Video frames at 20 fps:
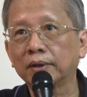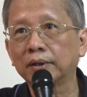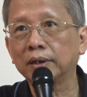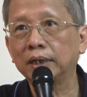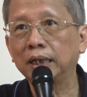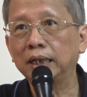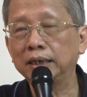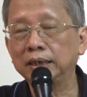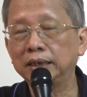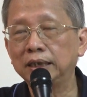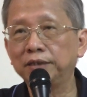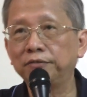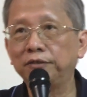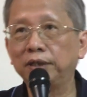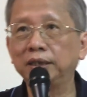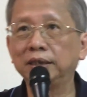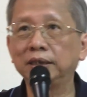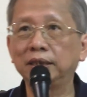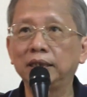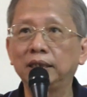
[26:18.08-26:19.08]
Then he said,
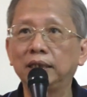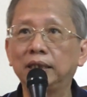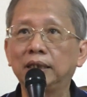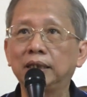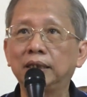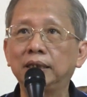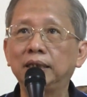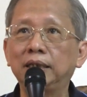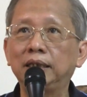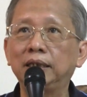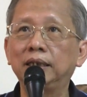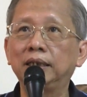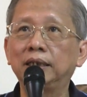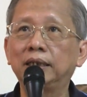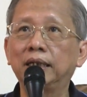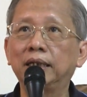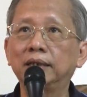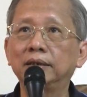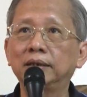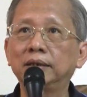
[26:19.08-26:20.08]
when he
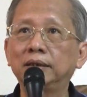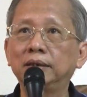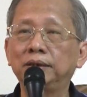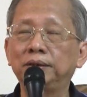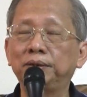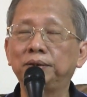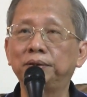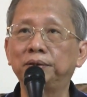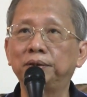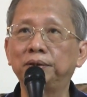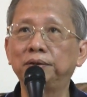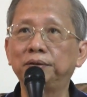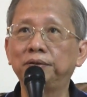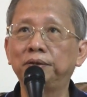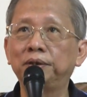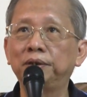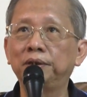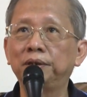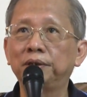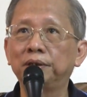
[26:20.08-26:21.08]
tell you
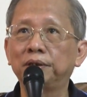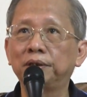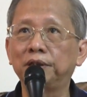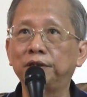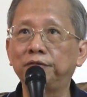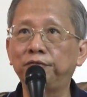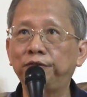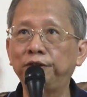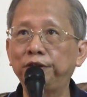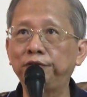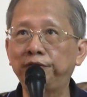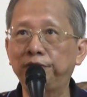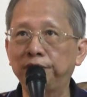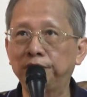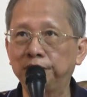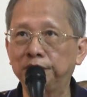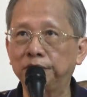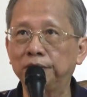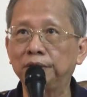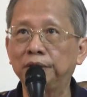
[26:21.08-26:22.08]
the fifth
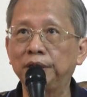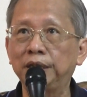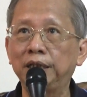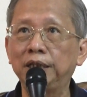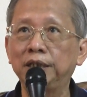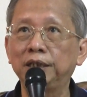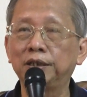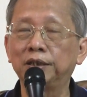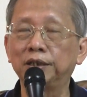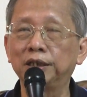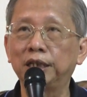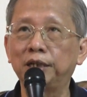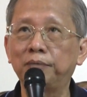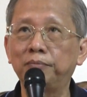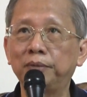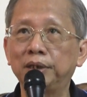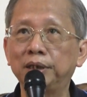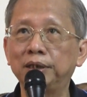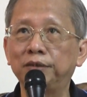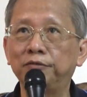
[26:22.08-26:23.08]
daily
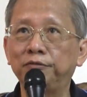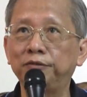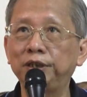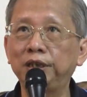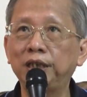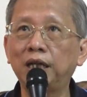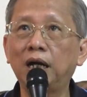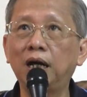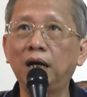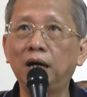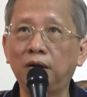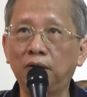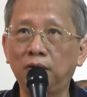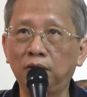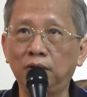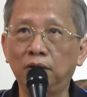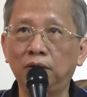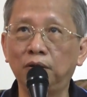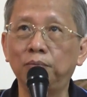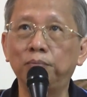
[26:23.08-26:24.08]
contemplation, we are
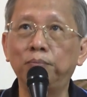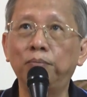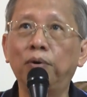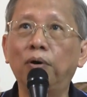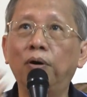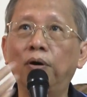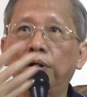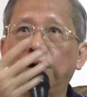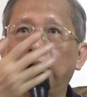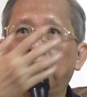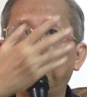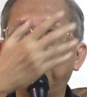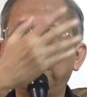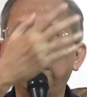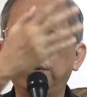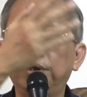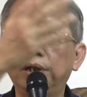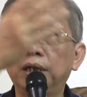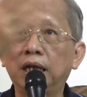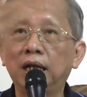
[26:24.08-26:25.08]
all born
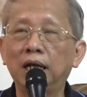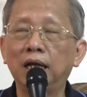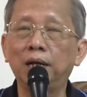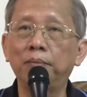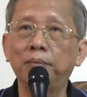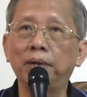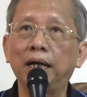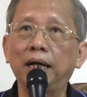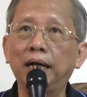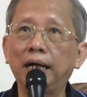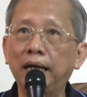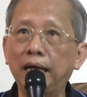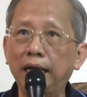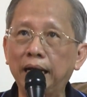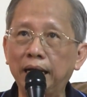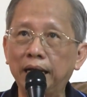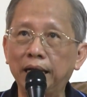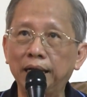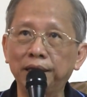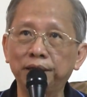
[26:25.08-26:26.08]
our karma,
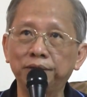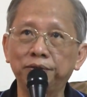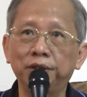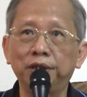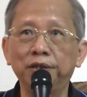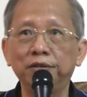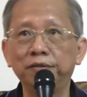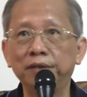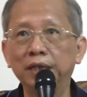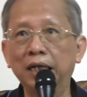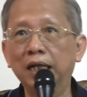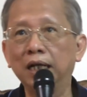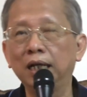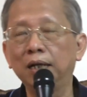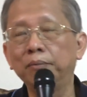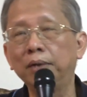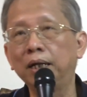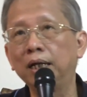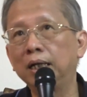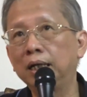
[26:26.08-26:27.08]
heir to our
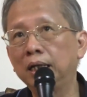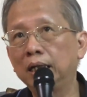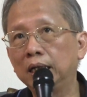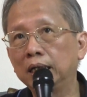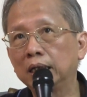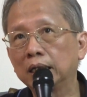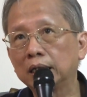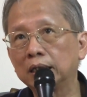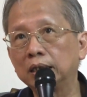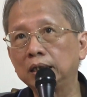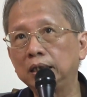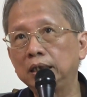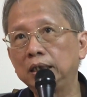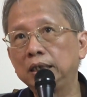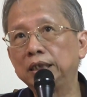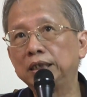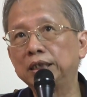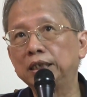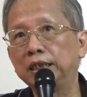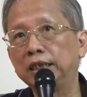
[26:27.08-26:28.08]
karma,
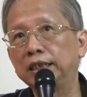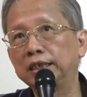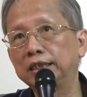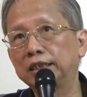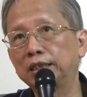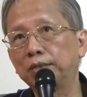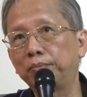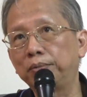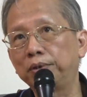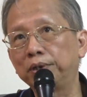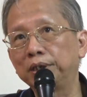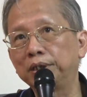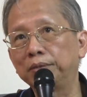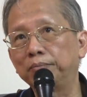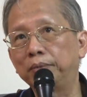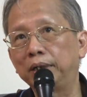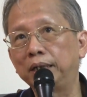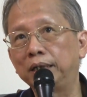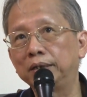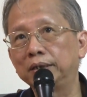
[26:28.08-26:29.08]
conditioned and supported
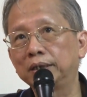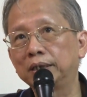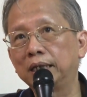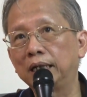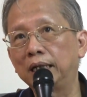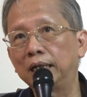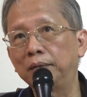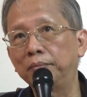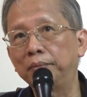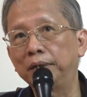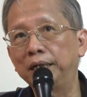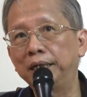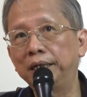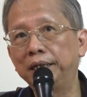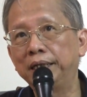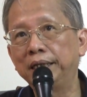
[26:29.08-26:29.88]
by our karma.